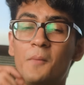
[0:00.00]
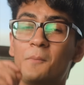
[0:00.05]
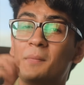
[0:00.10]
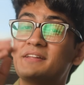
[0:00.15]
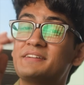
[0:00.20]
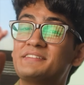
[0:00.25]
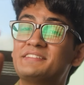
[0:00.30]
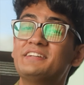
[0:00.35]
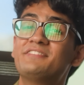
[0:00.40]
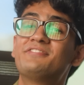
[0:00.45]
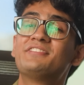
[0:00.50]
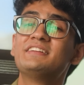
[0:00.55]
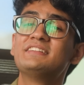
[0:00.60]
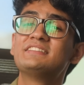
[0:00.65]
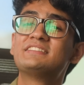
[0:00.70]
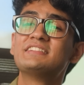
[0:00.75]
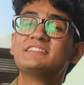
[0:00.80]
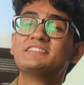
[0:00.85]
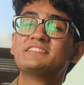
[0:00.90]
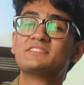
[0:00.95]
but the
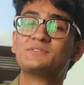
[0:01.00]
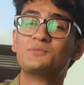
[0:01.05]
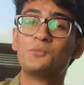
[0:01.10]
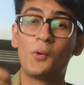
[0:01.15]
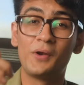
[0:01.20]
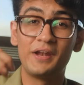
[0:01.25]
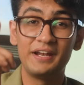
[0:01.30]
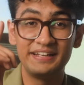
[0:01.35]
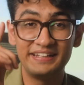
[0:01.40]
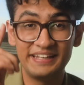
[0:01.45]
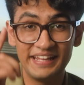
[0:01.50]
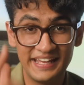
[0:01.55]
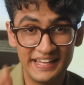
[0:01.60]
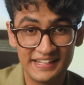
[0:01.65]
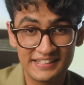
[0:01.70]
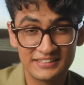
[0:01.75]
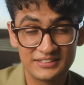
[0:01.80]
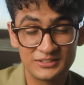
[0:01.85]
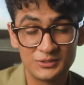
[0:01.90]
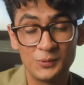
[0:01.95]
difference is what it
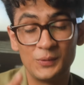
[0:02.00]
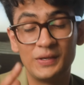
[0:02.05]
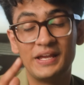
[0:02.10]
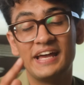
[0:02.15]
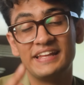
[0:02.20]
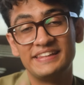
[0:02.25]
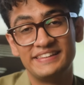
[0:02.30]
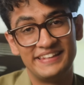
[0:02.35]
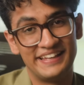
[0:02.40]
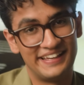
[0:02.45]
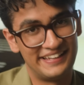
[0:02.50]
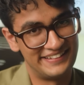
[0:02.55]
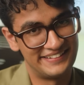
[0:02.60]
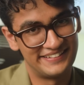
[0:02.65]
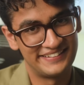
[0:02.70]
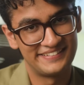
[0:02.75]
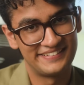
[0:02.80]
takes to get there.